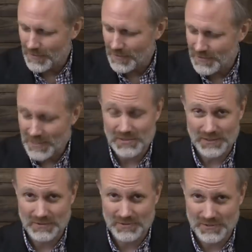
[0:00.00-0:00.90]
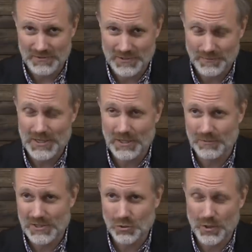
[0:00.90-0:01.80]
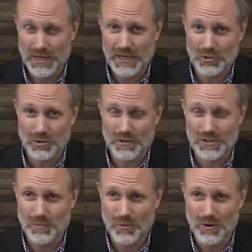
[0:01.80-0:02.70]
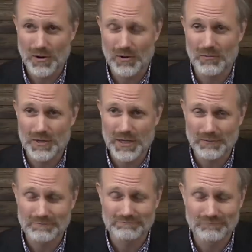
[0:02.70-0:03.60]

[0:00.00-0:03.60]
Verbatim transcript: it sounds like there, there's the pendulum is swinging towards more, you know,